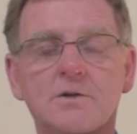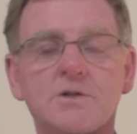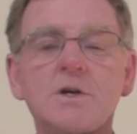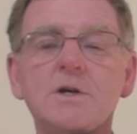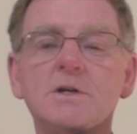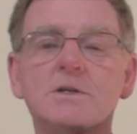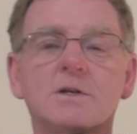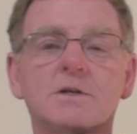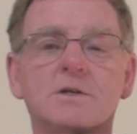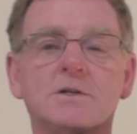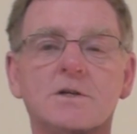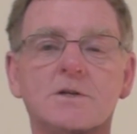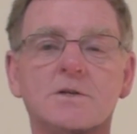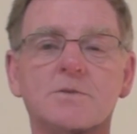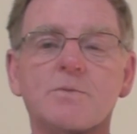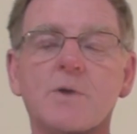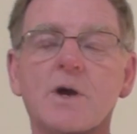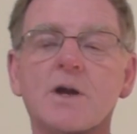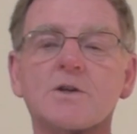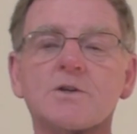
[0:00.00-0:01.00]
Jesus
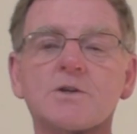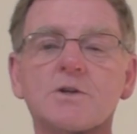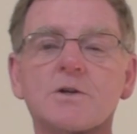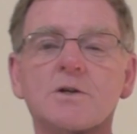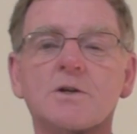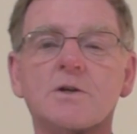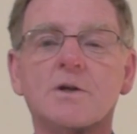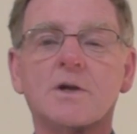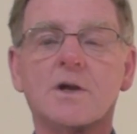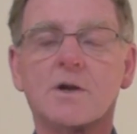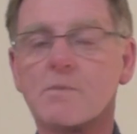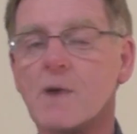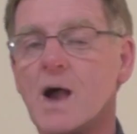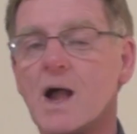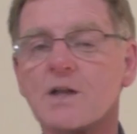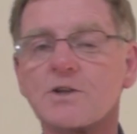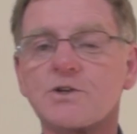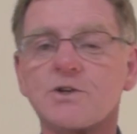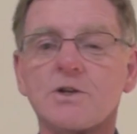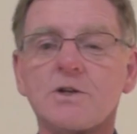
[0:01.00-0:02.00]
is pictured,
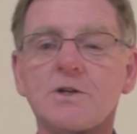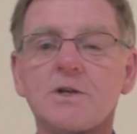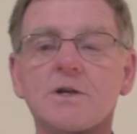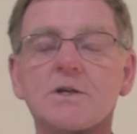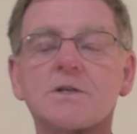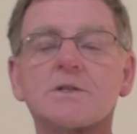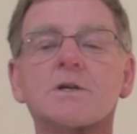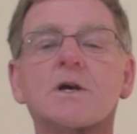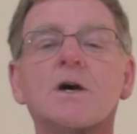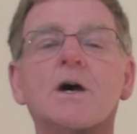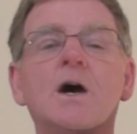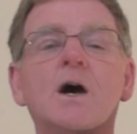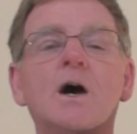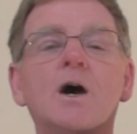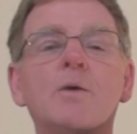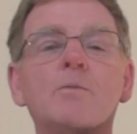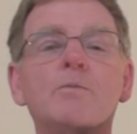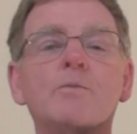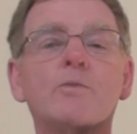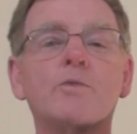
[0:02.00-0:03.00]
imagined as
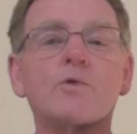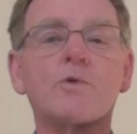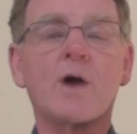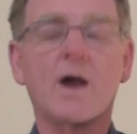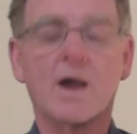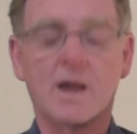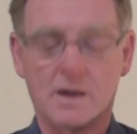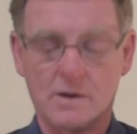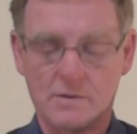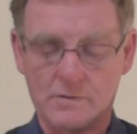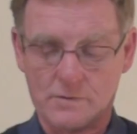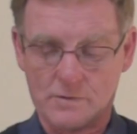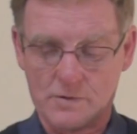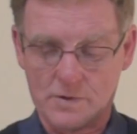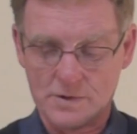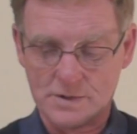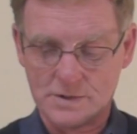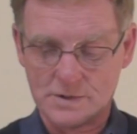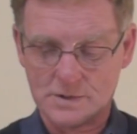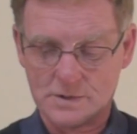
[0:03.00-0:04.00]
praying for
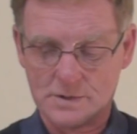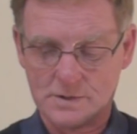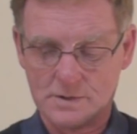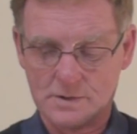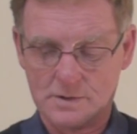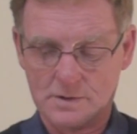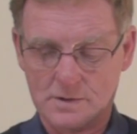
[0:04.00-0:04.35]
us,